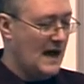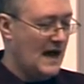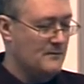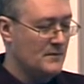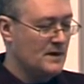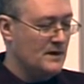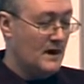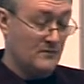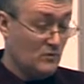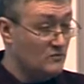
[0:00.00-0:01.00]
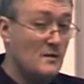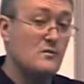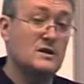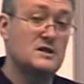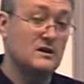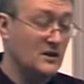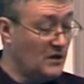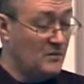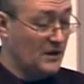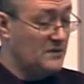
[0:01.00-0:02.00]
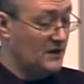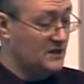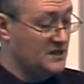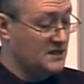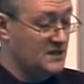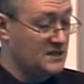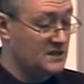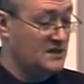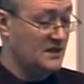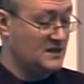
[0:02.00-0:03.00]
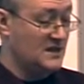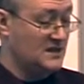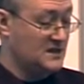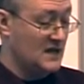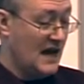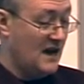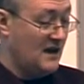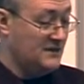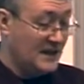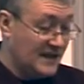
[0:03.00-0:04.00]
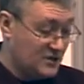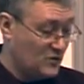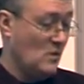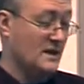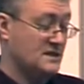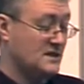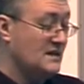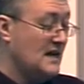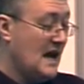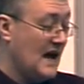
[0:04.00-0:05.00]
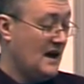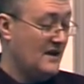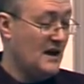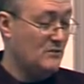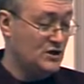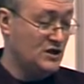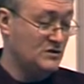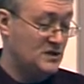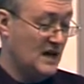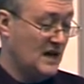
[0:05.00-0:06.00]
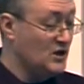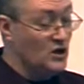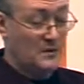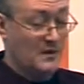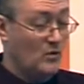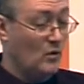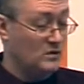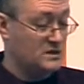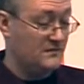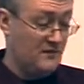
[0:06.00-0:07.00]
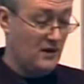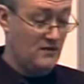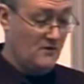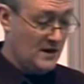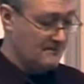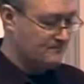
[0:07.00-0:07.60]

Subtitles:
And remember, we're still UDP because this is a DNS request, and that would use UDP port 53.